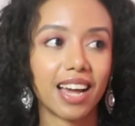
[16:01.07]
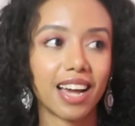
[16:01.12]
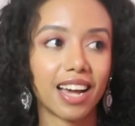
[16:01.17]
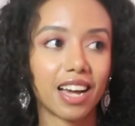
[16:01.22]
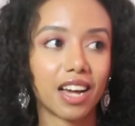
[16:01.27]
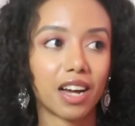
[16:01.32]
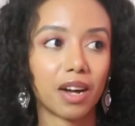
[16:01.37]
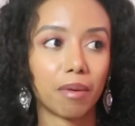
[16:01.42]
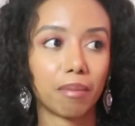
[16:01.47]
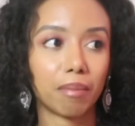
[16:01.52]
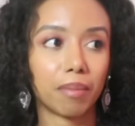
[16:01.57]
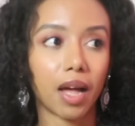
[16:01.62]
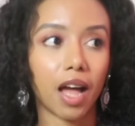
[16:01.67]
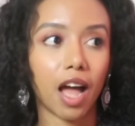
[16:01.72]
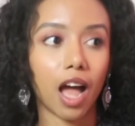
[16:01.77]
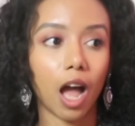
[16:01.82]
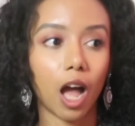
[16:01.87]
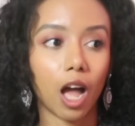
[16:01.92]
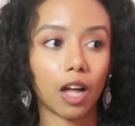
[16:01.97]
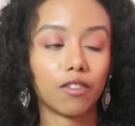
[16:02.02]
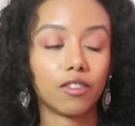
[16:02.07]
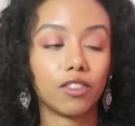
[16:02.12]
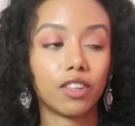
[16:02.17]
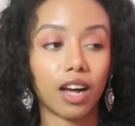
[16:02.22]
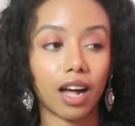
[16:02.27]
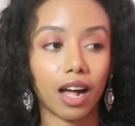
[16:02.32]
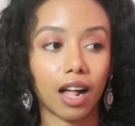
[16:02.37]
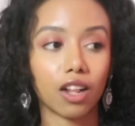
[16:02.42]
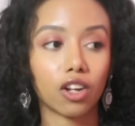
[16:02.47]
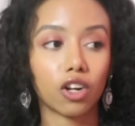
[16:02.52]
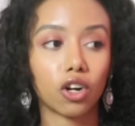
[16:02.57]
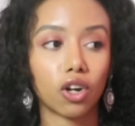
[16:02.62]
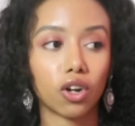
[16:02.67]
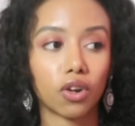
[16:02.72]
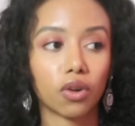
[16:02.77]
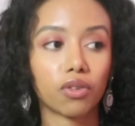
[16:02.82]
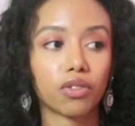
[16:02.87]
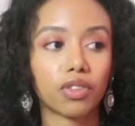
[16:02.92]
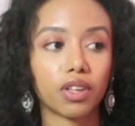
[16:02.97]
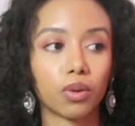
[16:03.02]
um, the
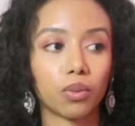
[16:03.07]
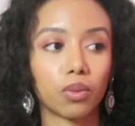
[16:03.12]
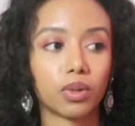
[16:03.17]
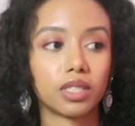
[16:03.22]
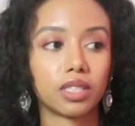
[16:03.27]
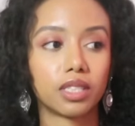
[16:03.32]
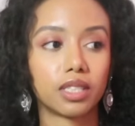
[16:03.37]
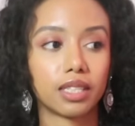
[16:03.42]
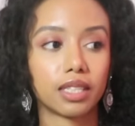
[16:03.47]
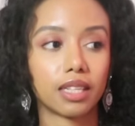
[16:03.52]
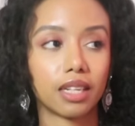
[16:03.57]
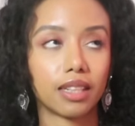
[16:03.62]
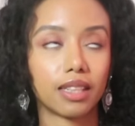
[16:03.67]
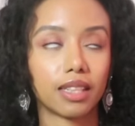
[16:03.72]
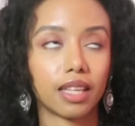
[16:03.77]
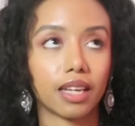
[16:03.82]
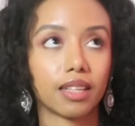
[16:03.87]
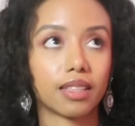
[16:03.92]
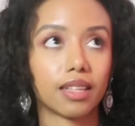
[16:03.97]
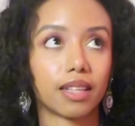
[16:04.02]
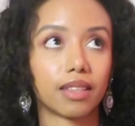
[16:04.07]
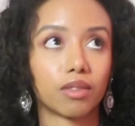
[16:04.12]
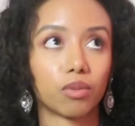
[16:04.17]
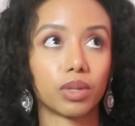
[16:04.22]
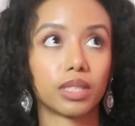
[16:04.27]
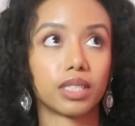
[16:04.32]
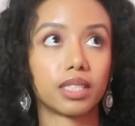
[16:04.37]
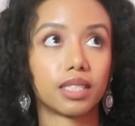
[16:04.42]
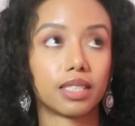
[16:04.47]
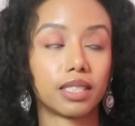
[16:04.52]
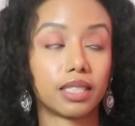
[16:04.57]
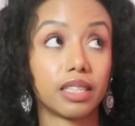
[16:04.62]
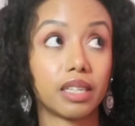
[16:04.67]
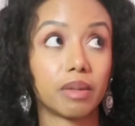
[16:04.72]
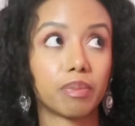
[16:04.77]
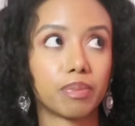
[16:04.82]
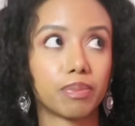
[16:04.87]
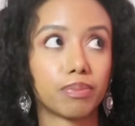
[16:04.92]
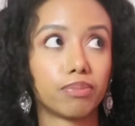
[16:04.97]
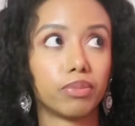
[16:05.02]
alcohol thing was the thing that was
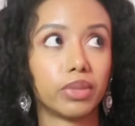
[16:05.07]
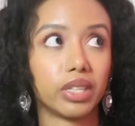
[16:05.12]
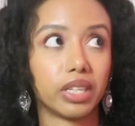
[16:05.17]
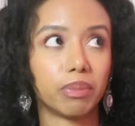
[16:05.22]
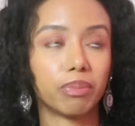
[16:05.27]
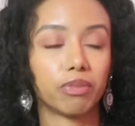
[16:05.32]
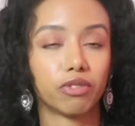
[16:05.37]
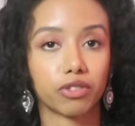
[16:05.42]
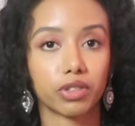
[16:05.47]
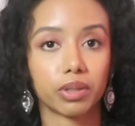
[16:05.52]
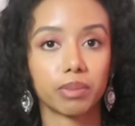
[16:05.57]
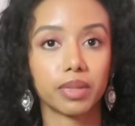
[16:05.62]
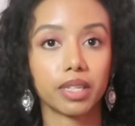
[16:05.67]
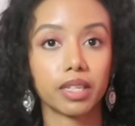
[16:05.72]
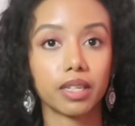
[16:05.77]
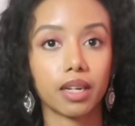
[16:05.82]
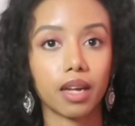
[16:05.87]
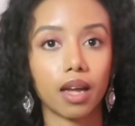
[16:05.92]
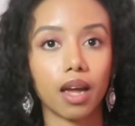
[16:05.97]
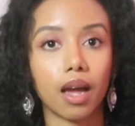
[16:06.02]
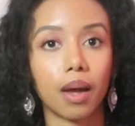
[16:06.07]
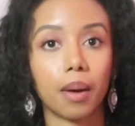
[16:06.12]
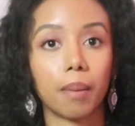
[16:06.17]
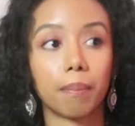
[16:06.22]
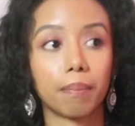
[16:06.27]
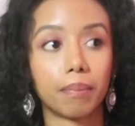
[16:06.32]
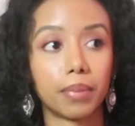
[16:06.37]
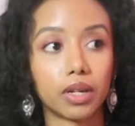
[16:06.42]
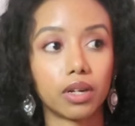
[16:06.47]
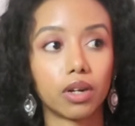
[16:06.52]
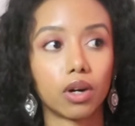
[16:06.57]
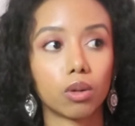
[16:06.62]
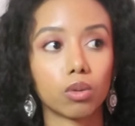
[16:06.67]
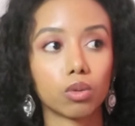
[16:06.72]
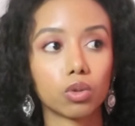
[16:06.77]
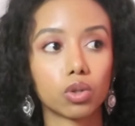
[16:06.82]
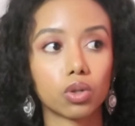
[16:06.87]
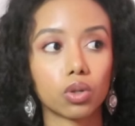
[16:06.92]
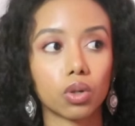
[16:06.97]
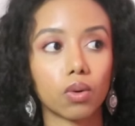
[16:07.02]
deep deep for me but
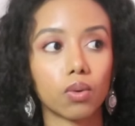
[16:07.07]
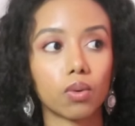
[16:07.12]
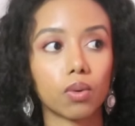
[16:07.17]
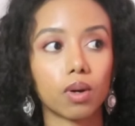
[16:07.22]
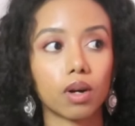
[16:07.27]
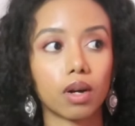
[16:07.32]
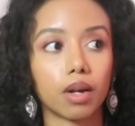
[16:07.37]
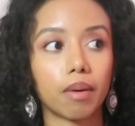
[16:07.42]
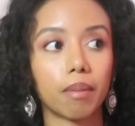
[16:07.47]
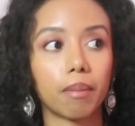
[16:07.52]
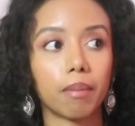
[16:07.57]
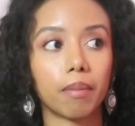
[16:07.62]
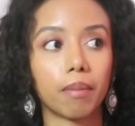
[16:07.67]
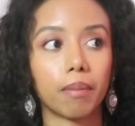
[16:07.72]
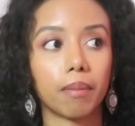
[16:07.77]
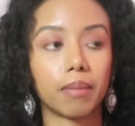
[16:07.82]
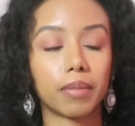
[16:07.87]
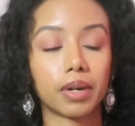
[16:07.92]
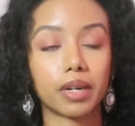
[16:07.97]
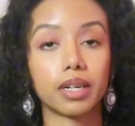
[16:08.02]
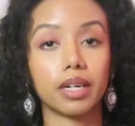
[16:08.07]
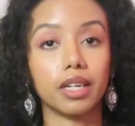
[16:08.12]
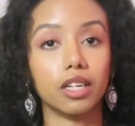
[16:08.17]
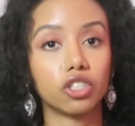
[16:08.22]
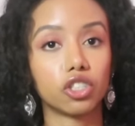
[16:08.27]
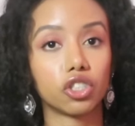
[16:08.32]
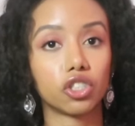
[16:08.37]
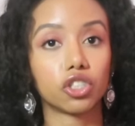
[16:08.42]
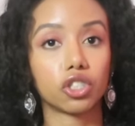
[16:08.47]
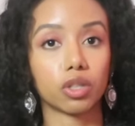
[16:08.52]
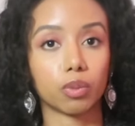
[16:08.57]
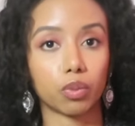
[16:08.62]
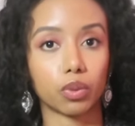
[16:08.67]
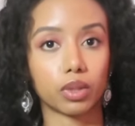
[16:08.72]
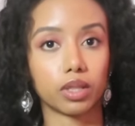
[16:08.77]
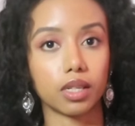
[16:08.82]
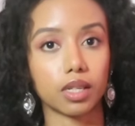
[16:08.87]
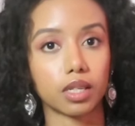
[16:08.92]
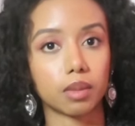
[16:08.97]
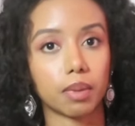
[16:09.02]
also relationship
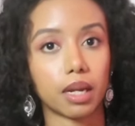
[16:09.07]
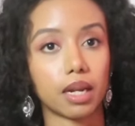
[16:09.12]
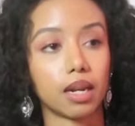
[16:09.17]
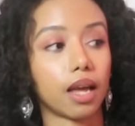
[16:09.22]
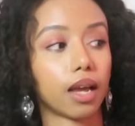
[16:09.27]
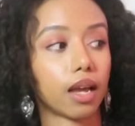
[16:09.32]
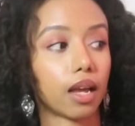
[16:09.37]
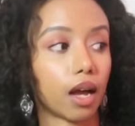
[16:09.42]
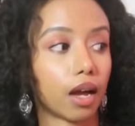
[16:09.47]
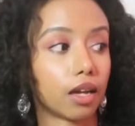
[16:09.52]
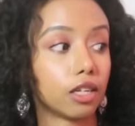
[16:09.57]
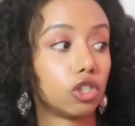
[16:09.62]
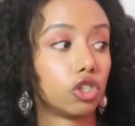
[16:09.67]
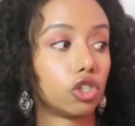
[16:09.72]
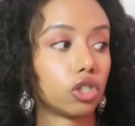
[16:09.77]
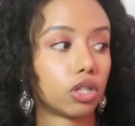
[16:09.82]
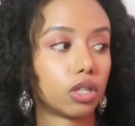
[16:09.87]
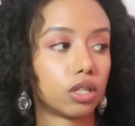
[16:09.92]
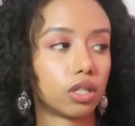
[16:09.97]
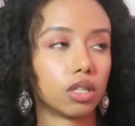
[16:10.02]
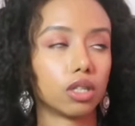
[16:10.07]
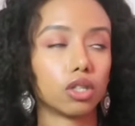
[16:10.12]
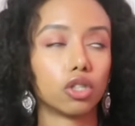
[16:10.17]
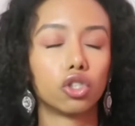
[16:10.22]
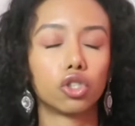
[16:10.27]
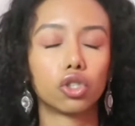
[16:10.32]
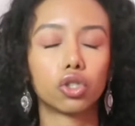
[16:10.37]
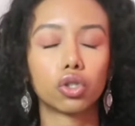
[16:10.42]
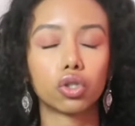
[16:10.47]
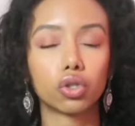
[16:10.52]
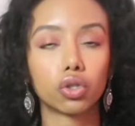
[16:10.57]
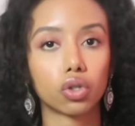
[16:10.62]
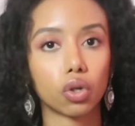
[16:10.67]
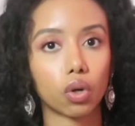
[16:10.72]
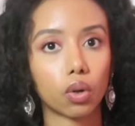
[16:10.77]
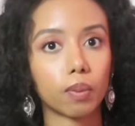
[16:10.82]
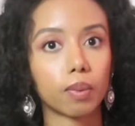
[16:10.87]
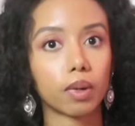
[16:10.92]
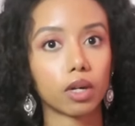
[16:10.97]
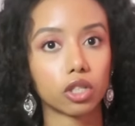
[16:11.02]
with these men like i journal
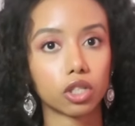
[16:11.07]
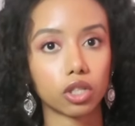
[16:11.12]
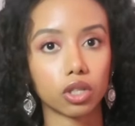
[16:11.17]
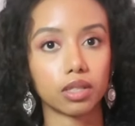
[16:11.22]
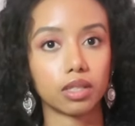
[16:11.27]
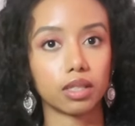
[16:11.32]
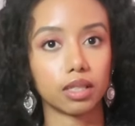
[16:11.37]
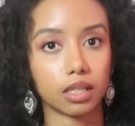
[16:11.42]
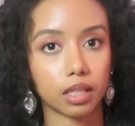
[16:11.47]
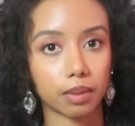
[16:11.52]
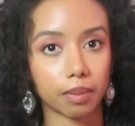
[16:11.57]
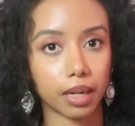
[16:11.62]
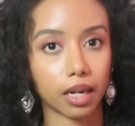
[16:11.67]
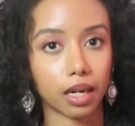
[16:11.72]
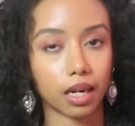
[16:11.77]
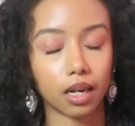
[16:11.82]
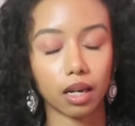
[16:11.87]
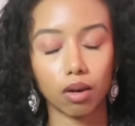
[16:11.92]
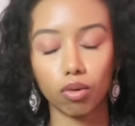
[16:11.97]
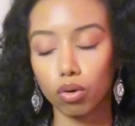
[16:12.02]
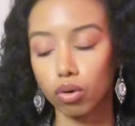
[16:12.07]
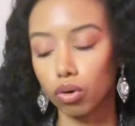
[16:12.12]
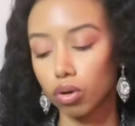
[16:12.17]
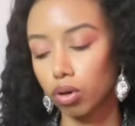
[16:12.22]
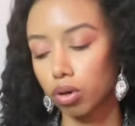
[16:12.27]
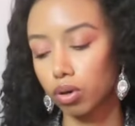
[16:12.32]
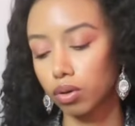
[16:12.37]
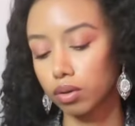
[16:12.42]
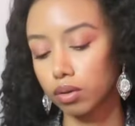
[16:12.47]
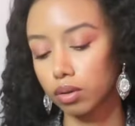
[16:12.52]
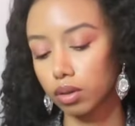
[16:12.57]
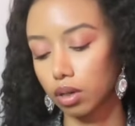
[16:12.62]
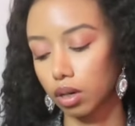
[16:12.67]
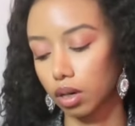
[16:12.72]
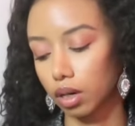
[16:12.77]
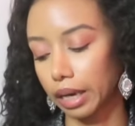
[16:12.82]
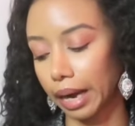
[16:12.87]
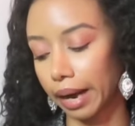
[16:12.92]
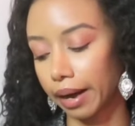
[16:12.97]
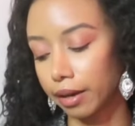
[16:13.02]
so much on these men oh
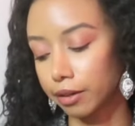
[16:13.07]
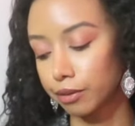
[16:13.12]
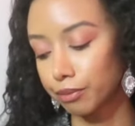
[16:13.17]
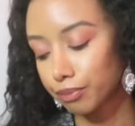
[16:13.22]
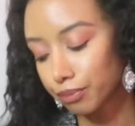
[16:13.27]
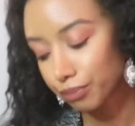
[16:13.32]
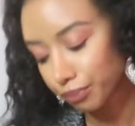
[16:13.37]
yeah